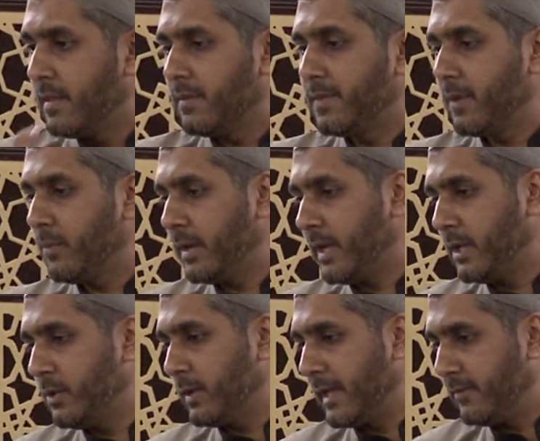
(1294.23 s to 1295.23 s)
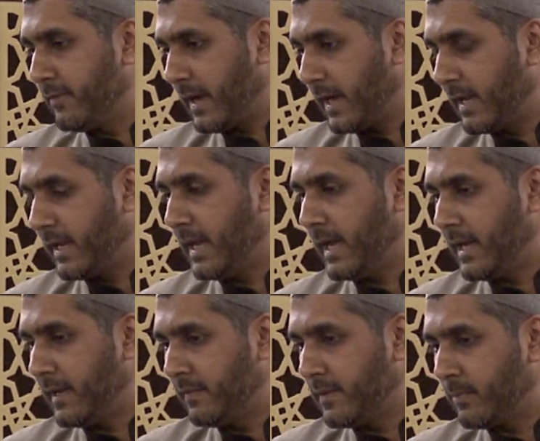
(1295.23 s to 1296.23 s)
the way you have haya
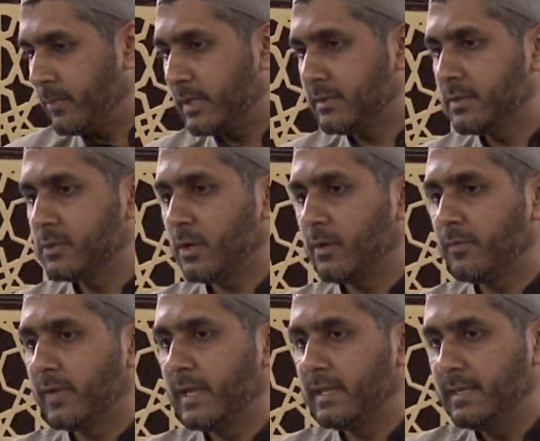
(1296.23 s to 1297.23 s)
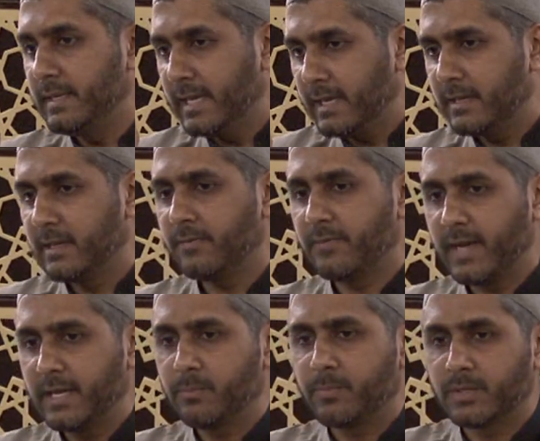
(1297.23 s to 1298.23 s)
in the presence of a
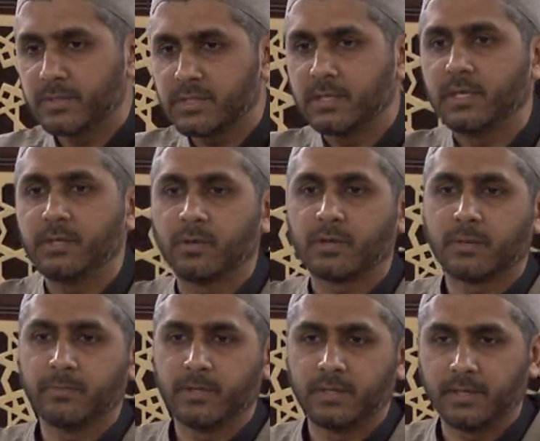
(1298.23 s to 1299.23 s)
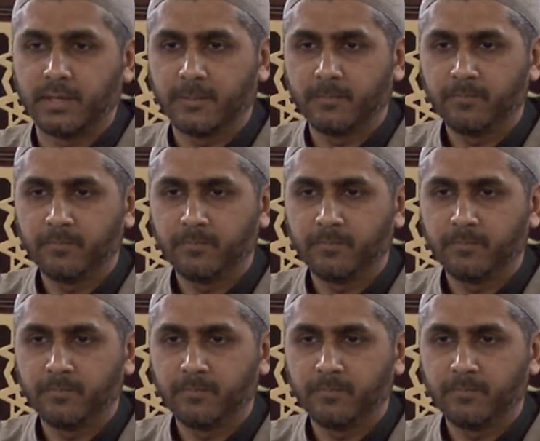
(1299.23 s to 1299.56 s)
dignified person in your community.